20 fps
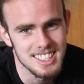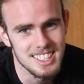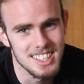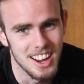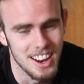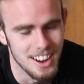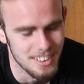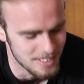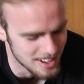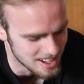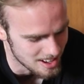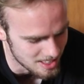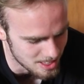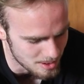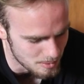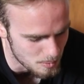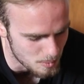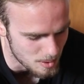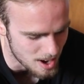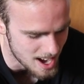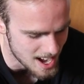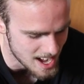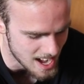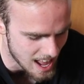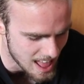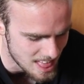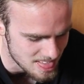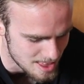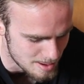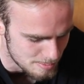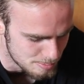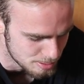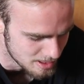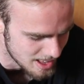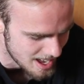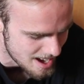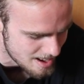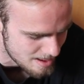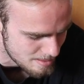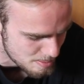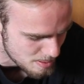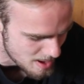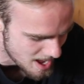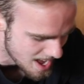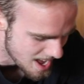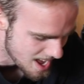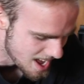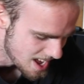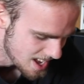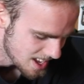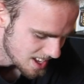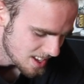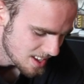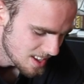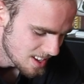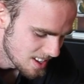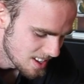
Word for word: so we got the white and the black pair